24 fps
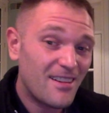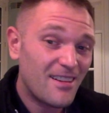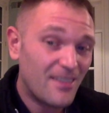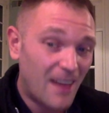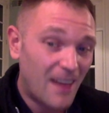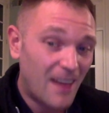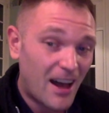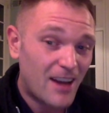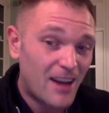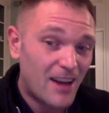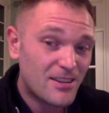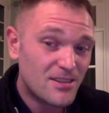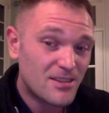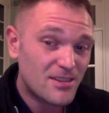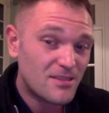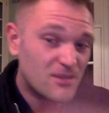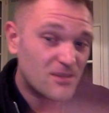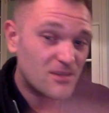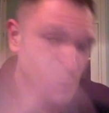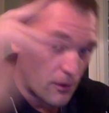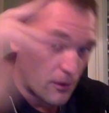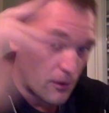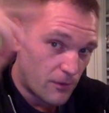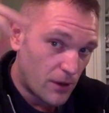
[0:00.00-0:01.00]
a lot of
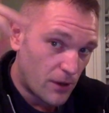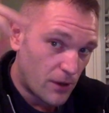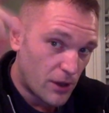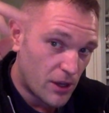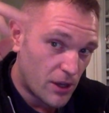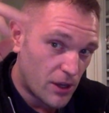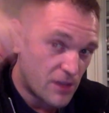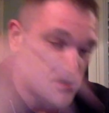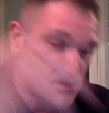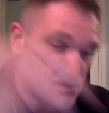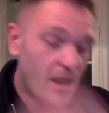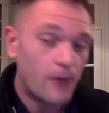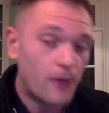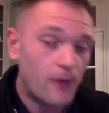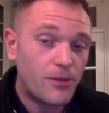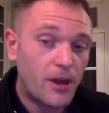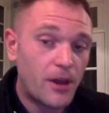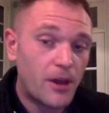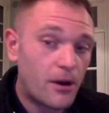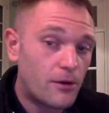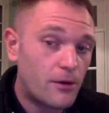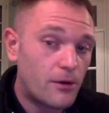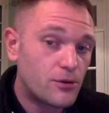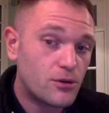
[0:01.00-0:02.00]
civilians out
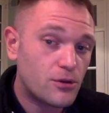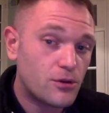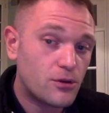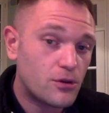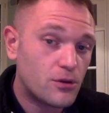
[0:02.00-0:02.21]
there,